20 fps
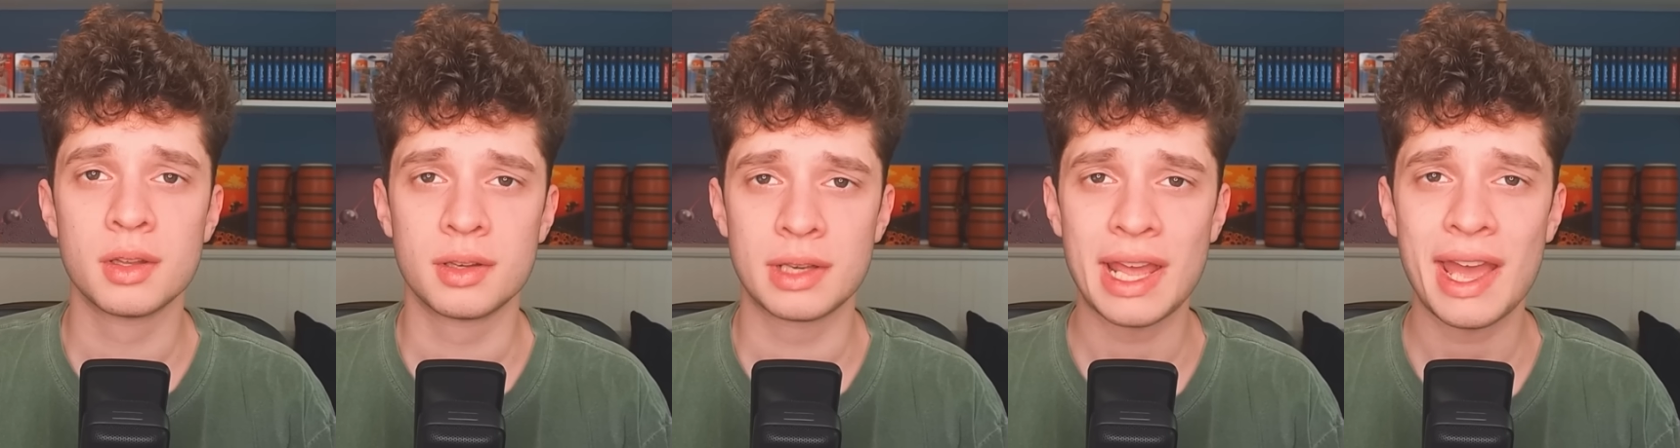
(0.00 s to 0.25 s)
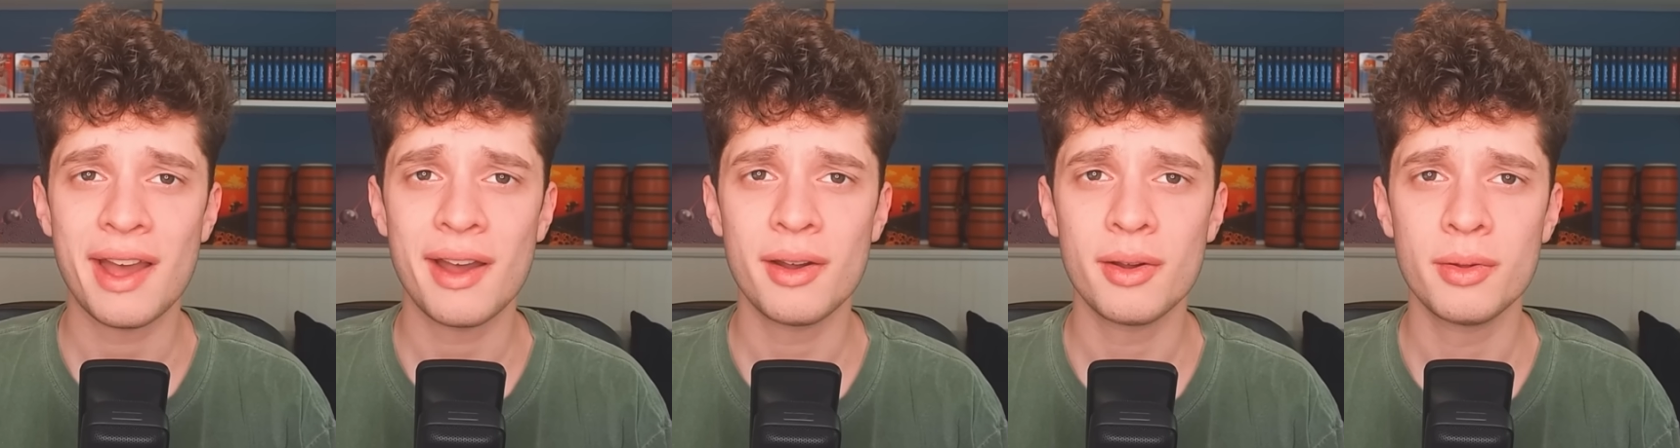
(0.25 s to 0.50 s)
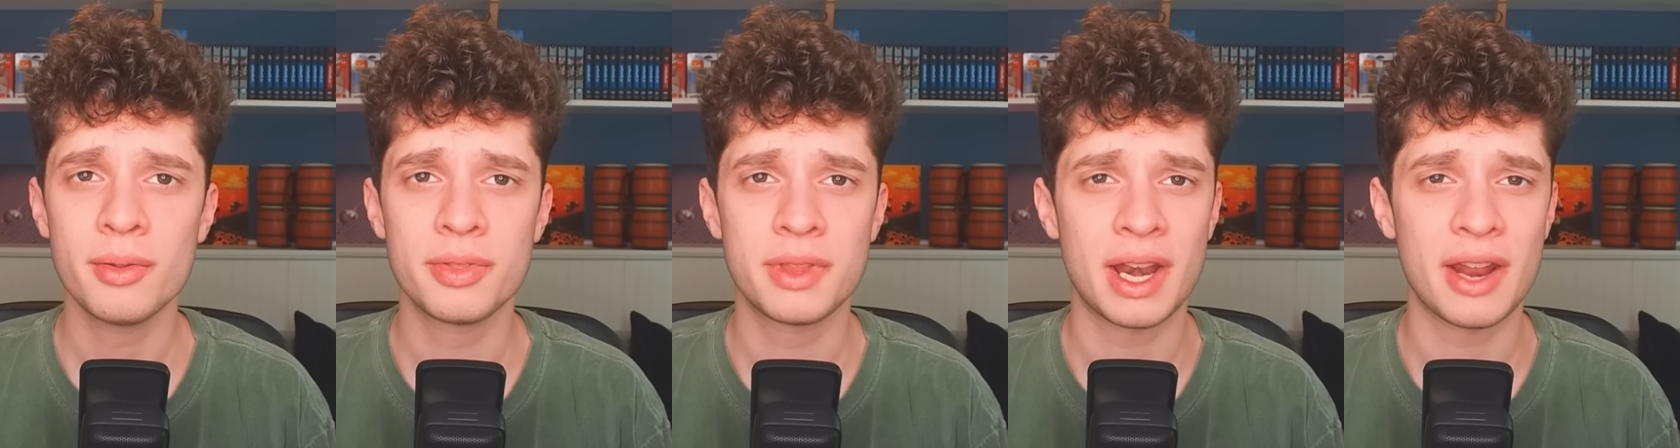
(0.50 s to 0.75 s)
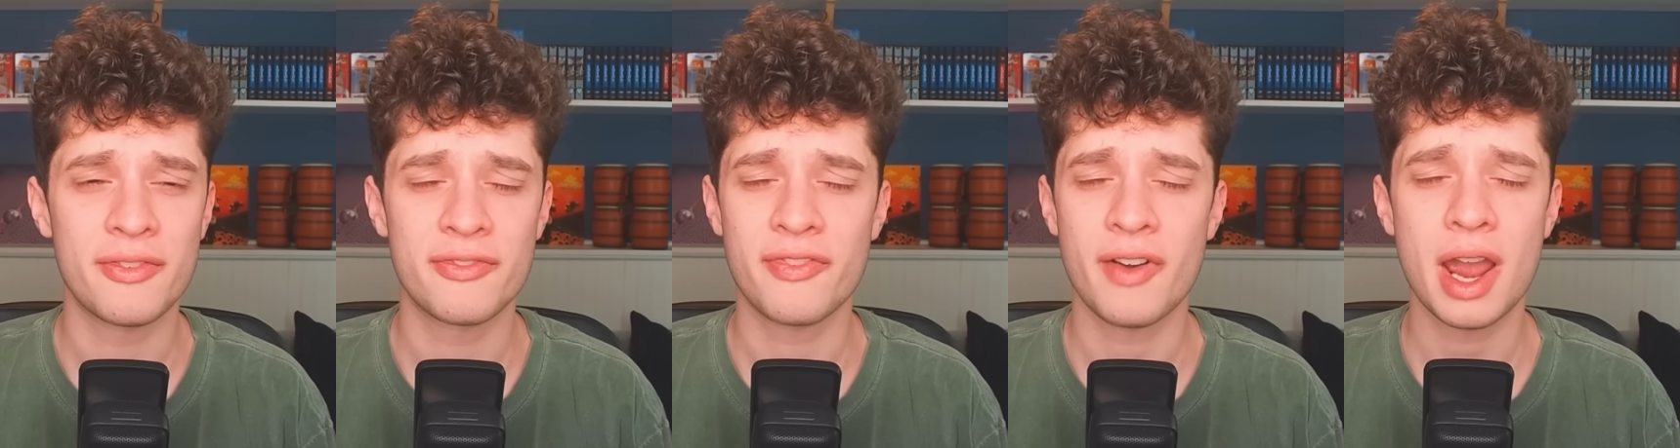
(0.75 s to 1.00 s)
Now that
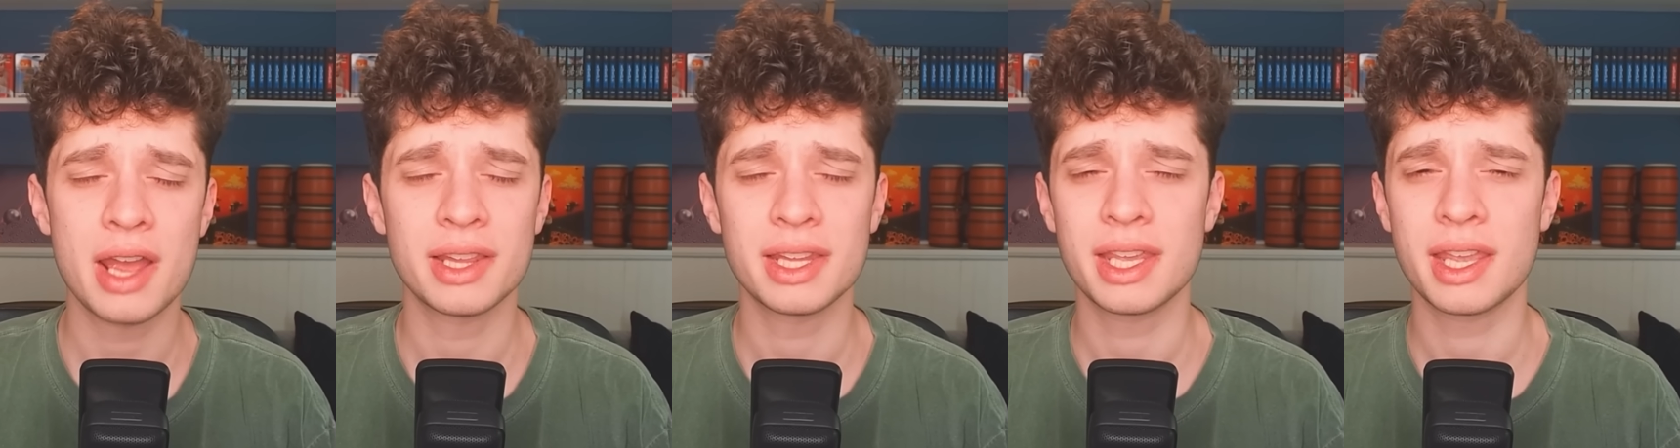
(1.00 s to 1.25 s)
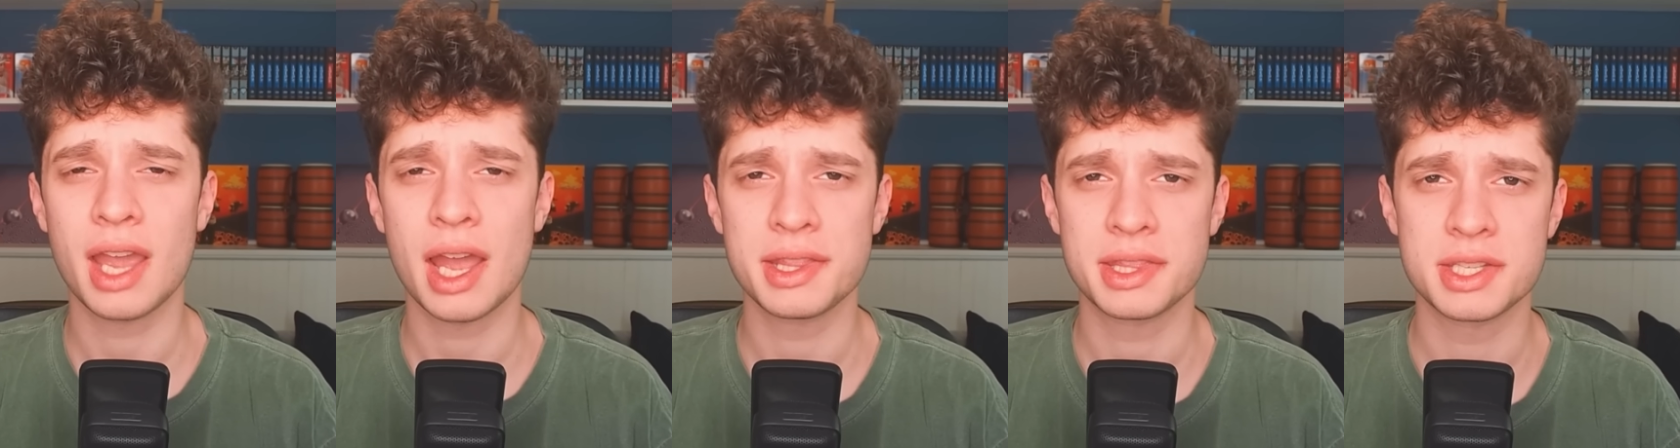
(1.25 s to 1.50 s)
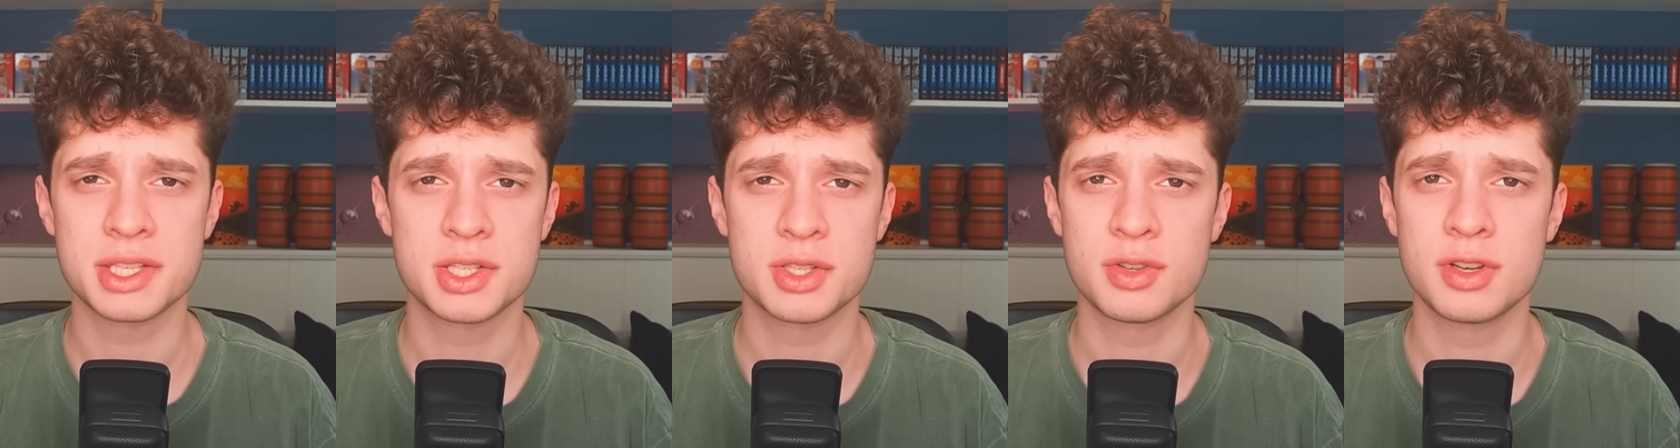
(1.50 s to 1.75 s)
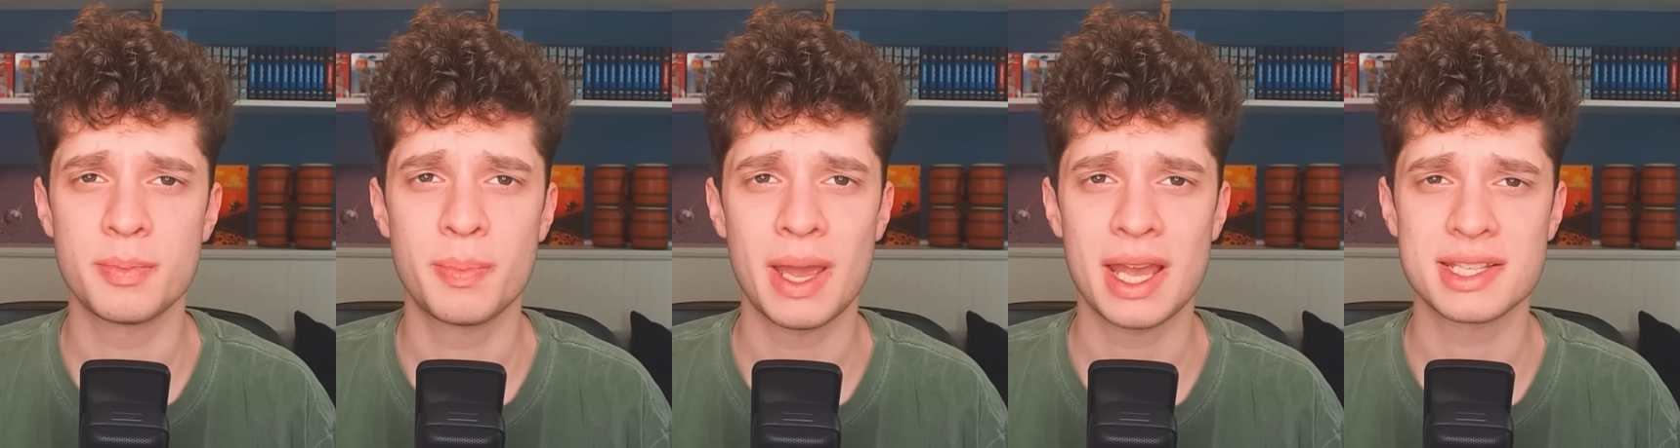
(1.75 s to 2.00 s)
I finally got the
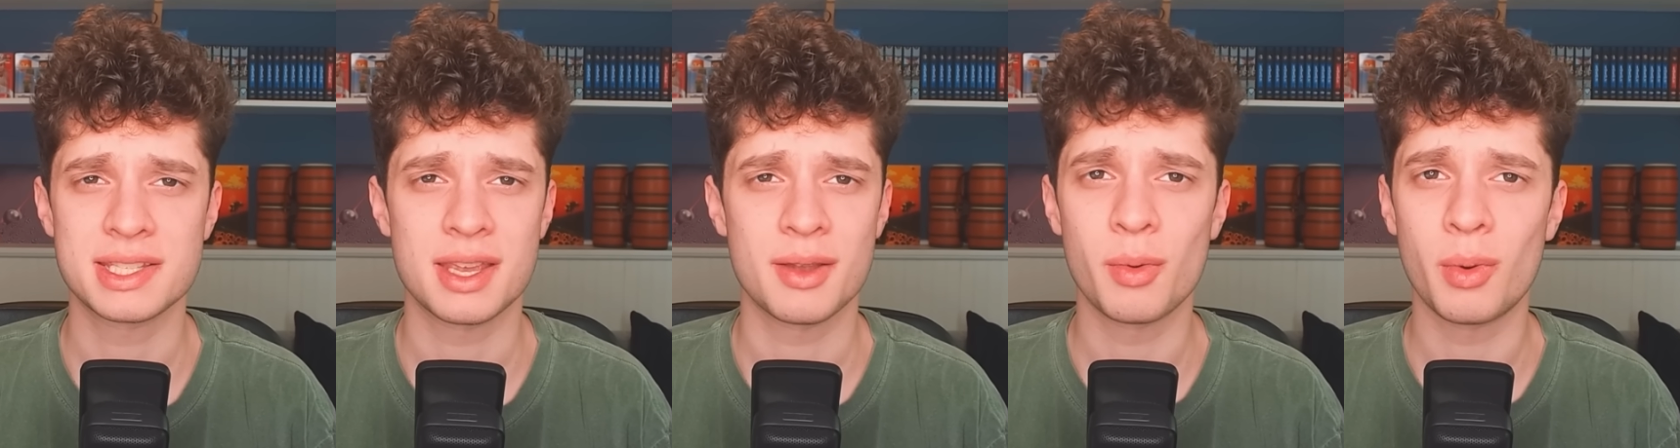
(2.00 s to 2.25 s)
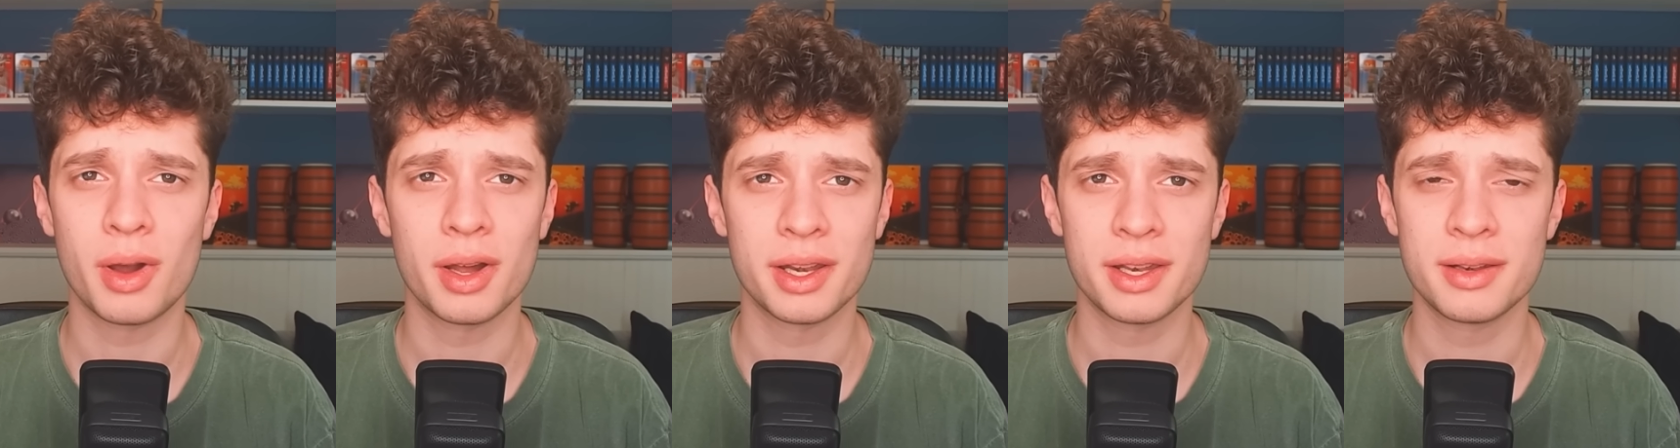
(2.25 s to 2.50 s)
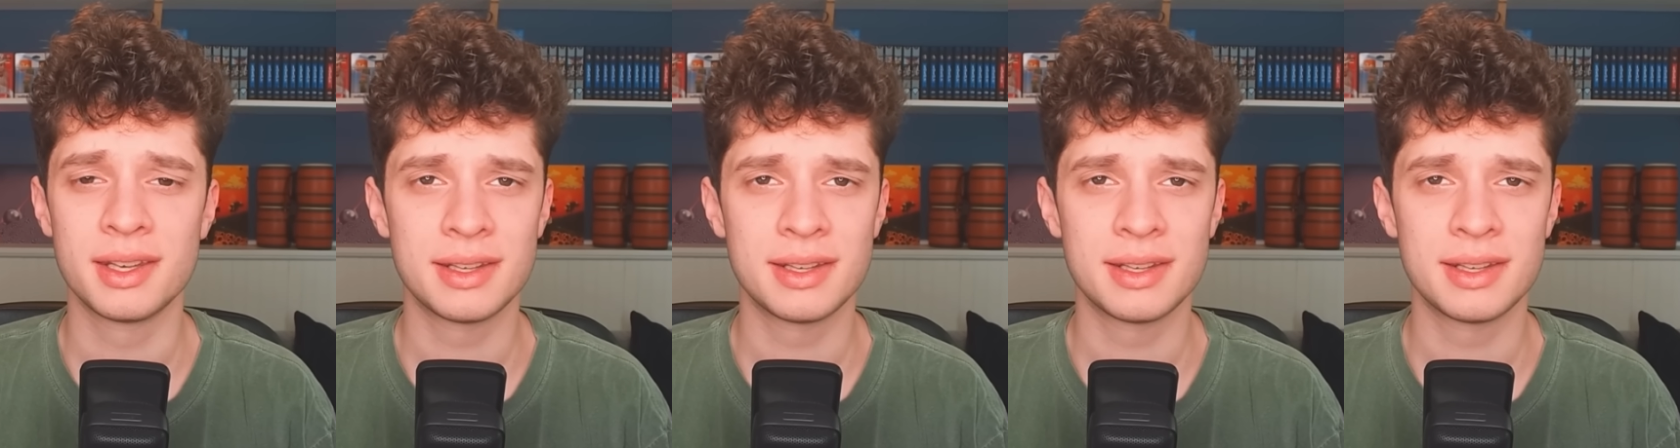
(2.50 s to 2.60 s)
street pass I wanted,